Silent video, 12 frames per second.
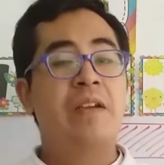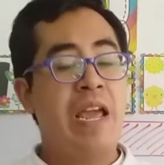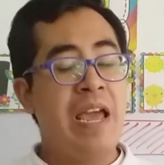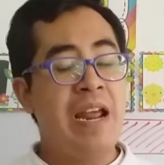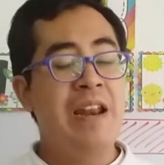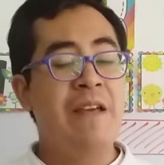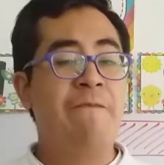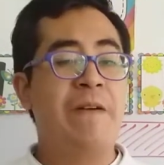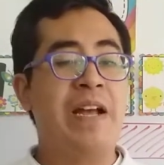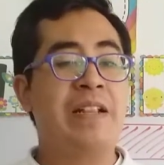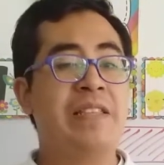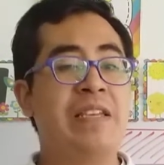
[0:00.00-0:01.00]

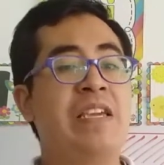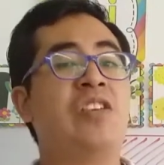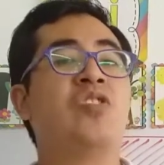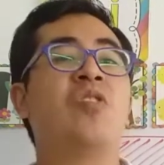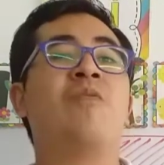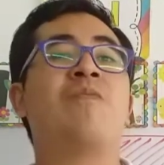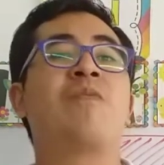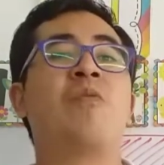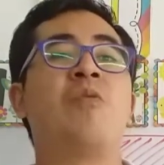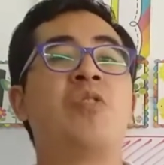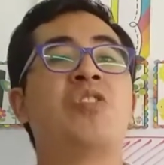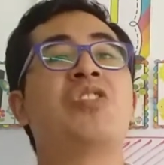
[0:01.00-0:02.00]
Elephant is, of
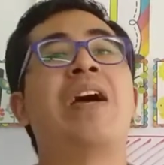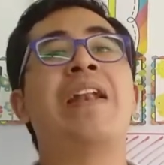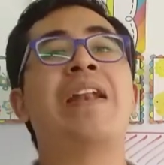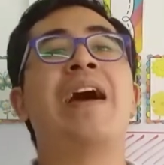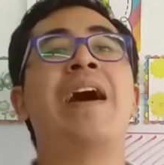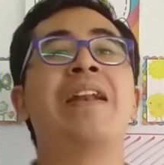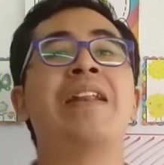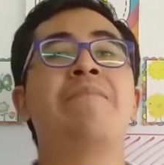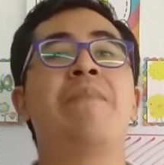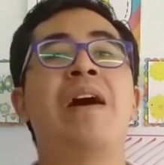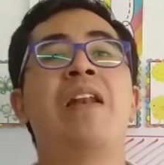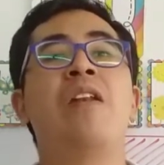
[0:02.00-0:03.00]
course, an
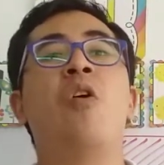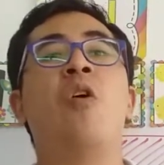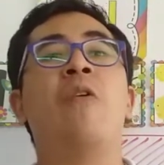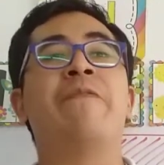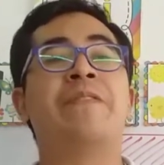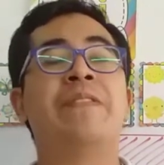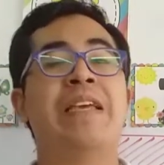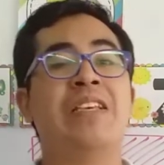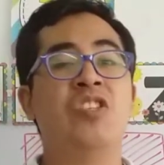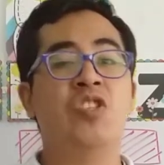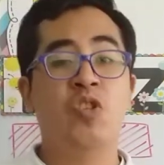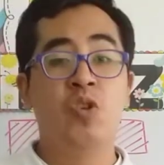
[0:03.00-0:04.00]
animal of the
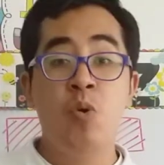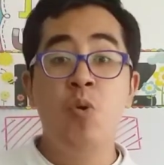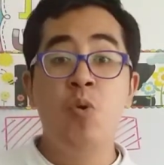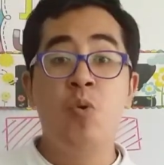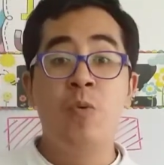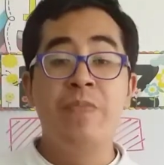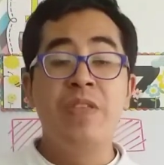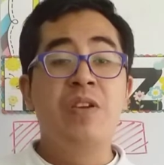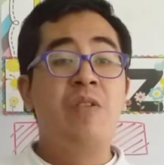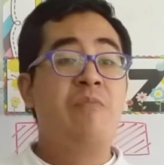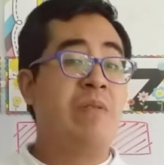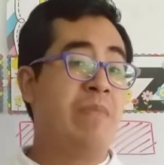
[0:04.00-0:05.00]
zoo.
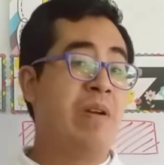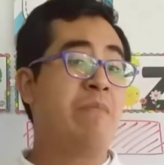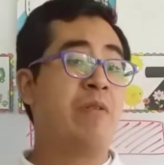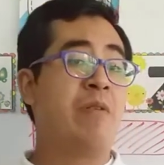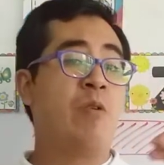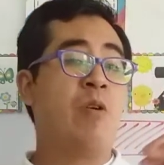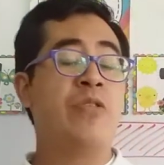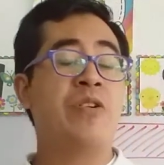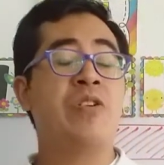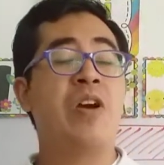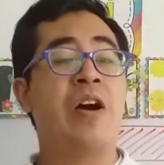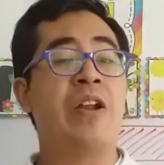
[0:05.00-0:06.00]
Remember,
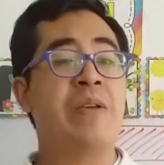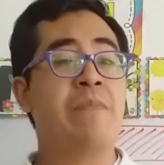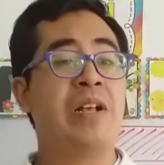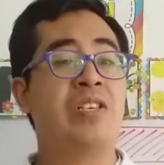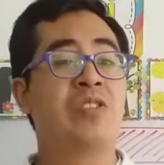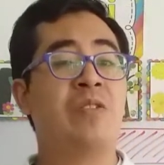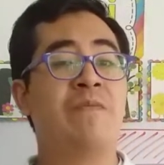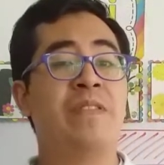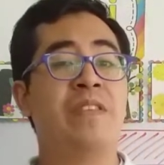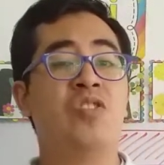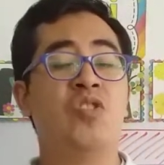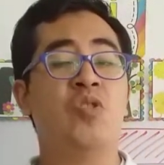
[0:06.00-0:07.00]
other animals of
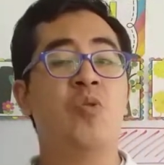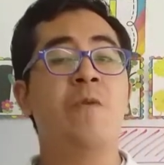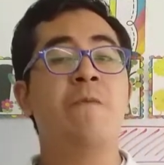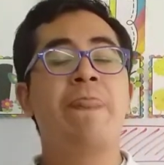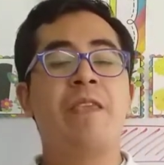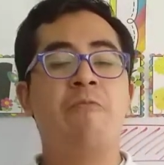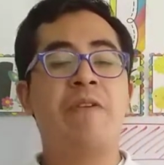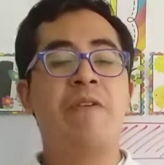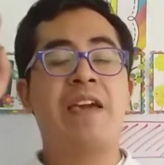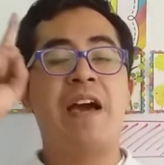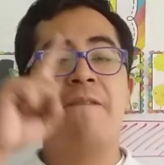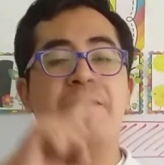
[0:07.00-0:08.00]
the zoo, we
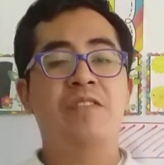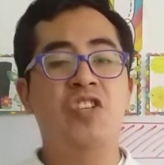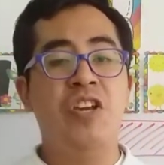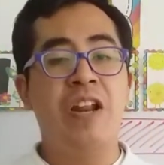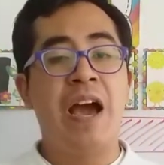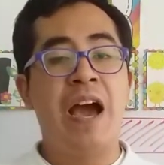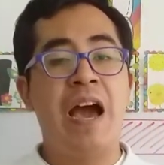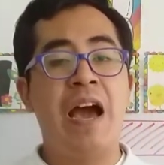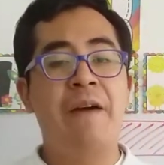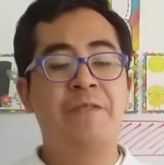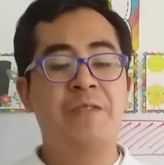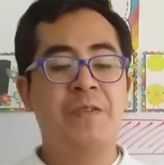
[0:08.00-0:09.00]
have
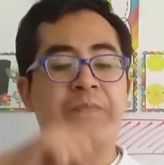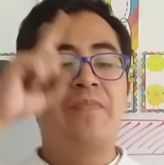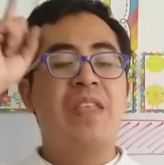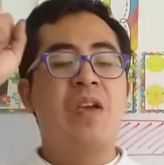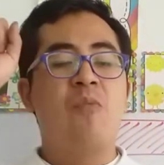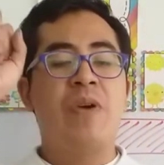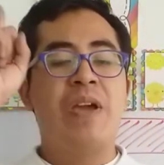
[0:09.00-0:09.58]
giraffes, we